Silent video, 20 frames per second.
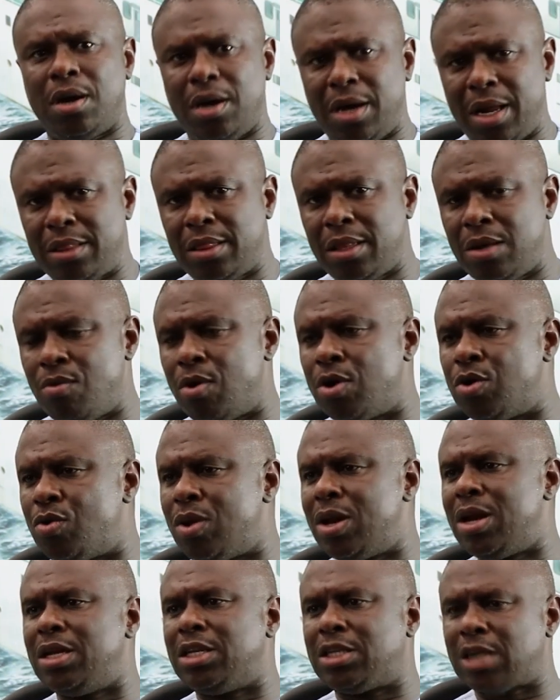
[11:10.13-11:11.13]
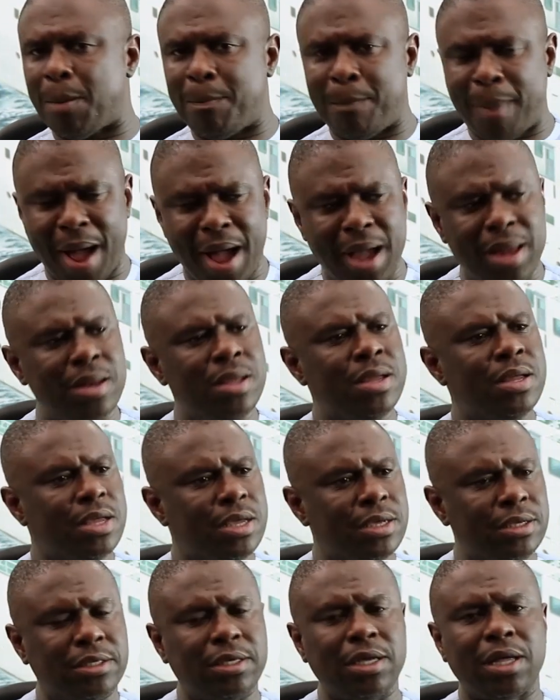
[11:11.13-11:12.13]
Lately, we're doing in Japan,
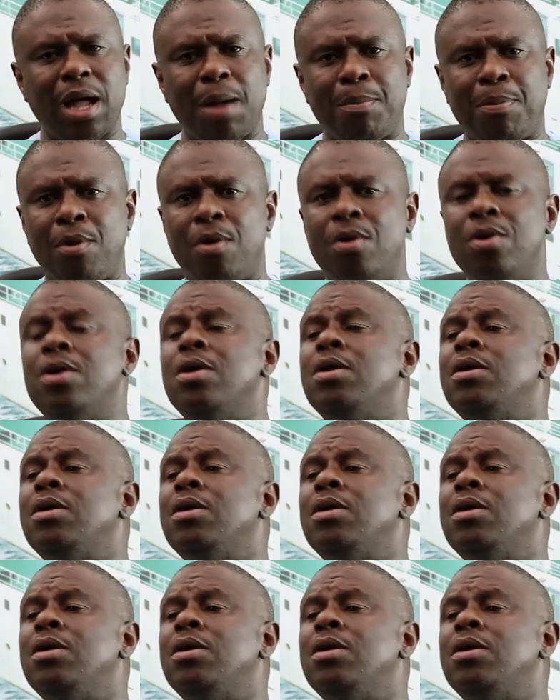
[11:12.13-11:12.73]
in Singapore.